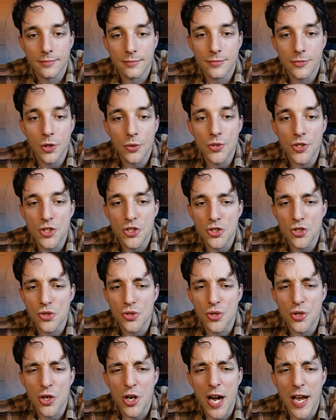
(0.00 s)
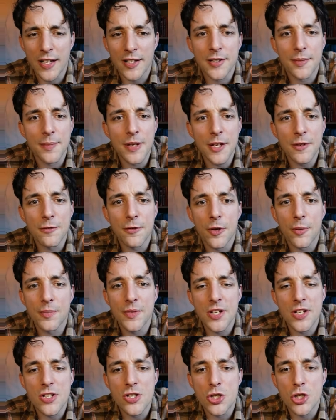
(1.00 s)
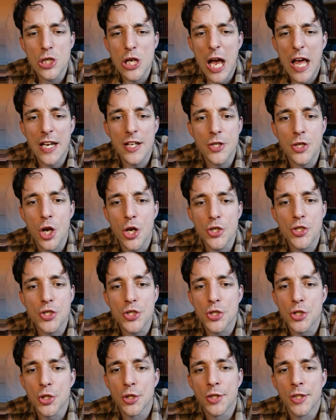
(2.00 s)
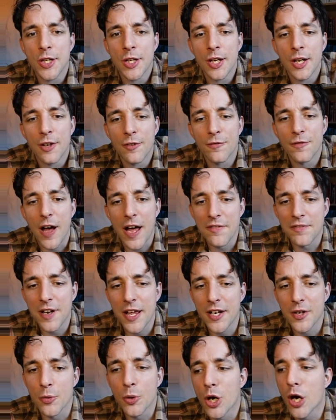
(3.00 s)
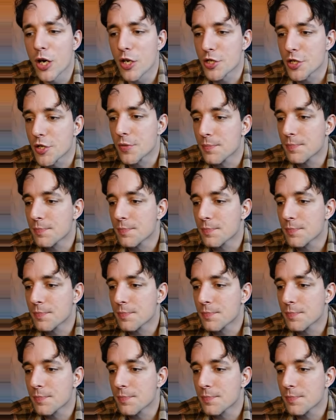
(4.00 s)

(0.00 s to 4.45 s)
Don't distract me from these challenges. 5-letter word.